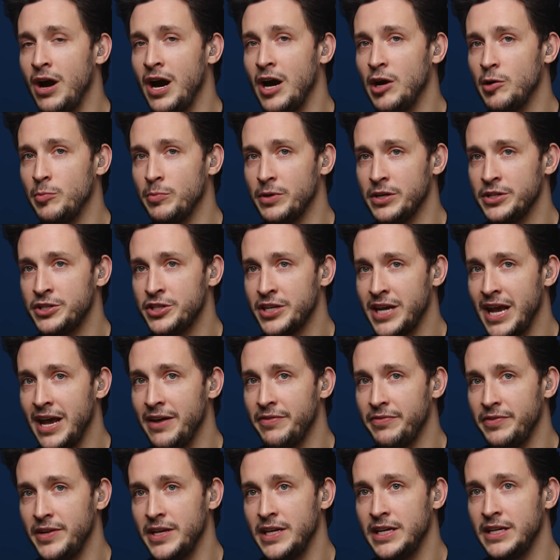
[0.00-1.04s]
how much
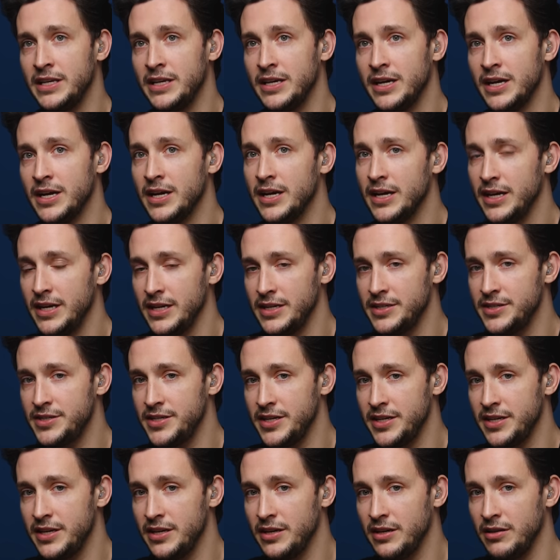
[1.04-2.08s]
caffeine is
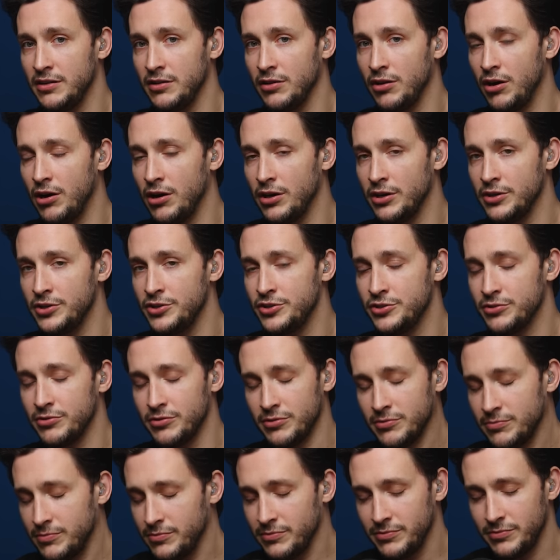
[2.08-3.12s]
in a large
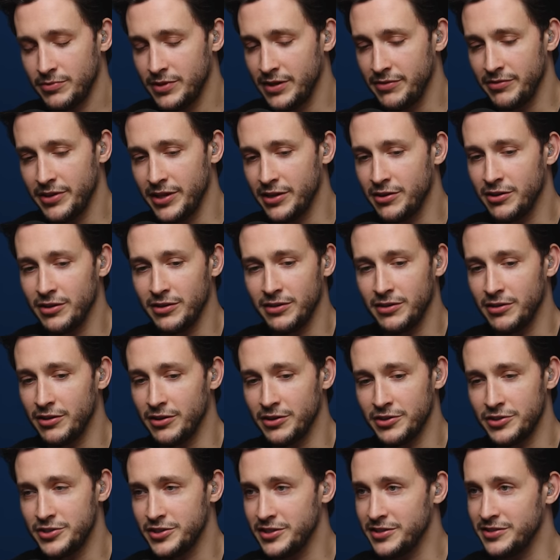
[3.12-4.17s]
or whatever they call
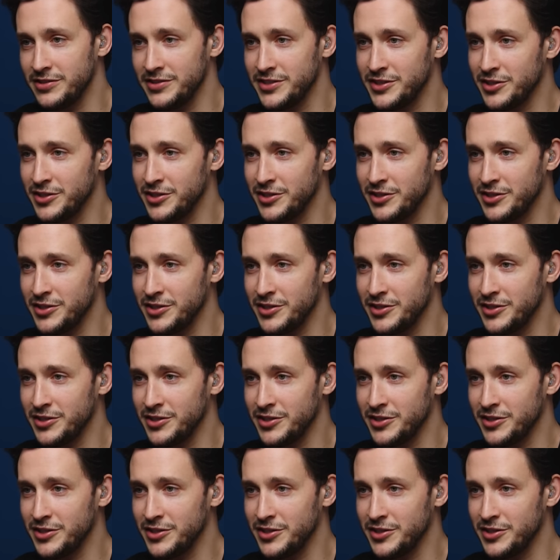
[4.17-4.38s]
large in